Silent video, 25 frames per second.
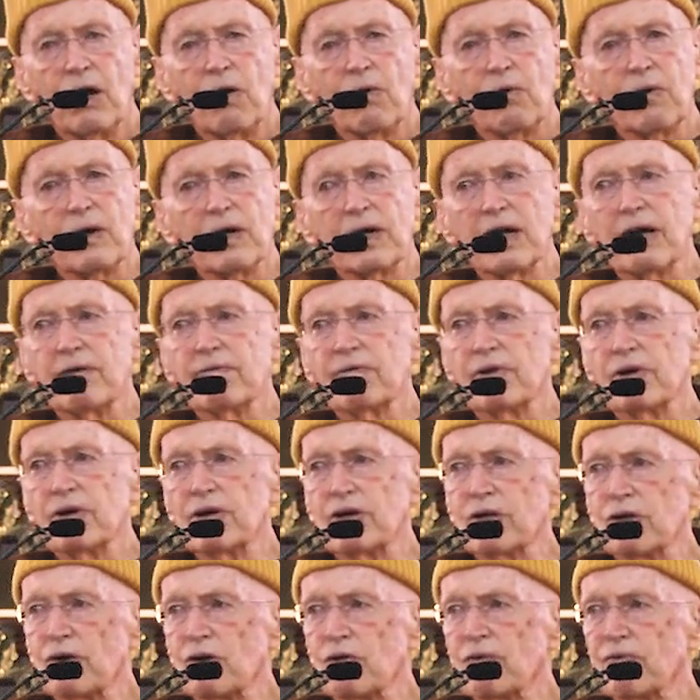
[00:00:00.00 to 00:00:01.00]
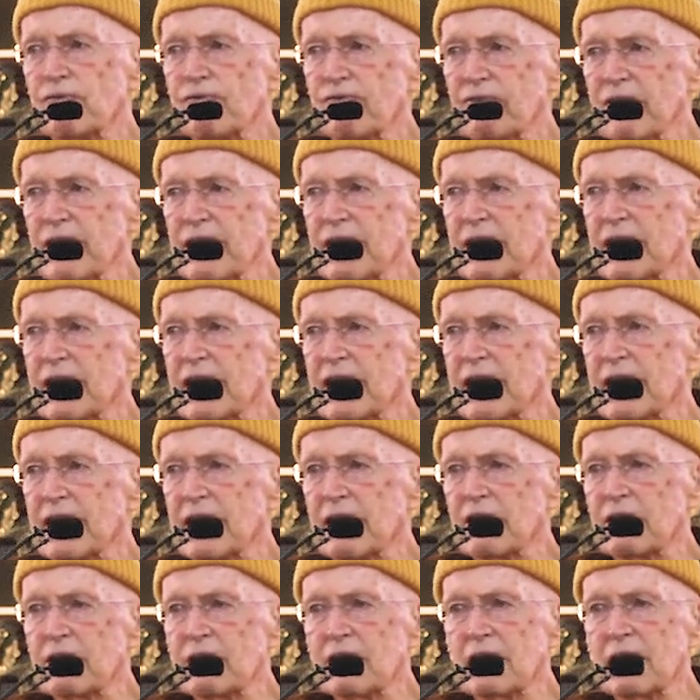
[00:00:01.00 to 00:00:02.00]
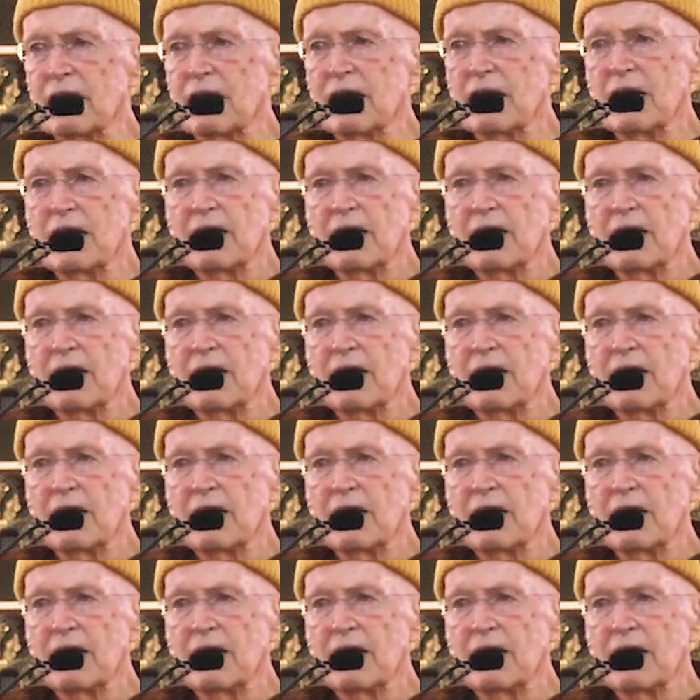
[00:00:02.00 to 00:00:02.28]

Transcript: Whatever you're feeling,